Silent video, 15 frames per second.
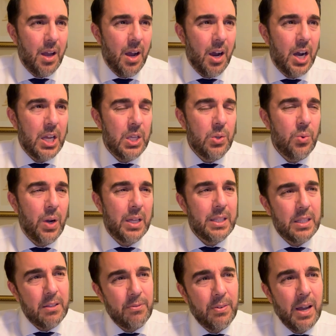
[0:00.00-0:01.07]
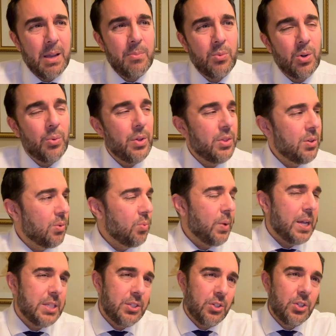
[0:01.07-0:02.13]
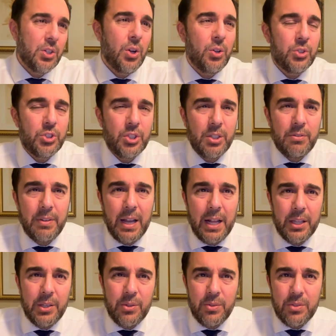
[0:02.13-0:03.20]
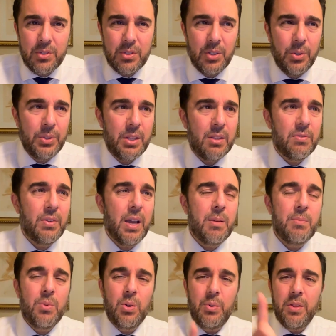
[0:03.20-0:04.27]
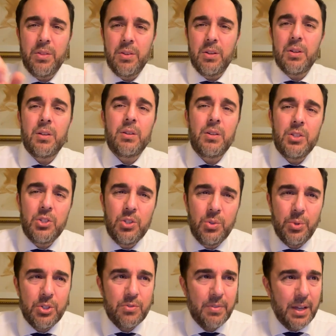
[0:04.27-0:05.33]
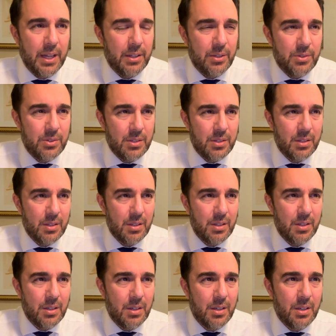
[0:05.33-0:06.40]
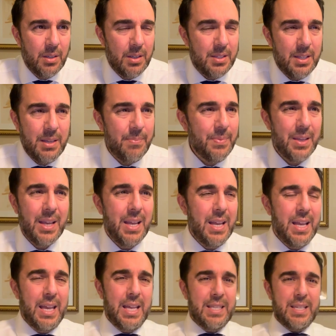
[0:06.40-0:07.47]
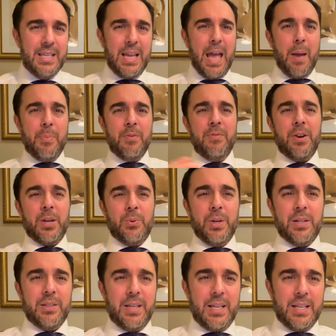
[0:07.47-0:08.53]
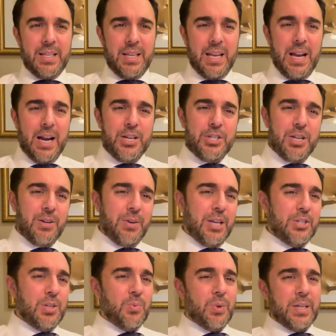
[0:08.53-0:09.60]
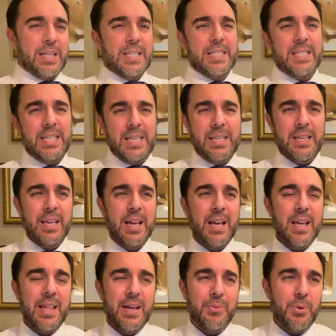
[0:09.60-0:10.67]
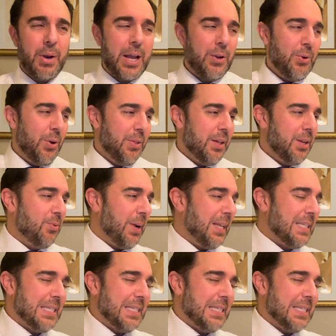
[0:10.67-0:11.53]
Are you identifying more with your Western culture values? Are you identifying more with your Jewish values? You see, it's going to happen very quickly. And in our generation, we're going to see what I call the great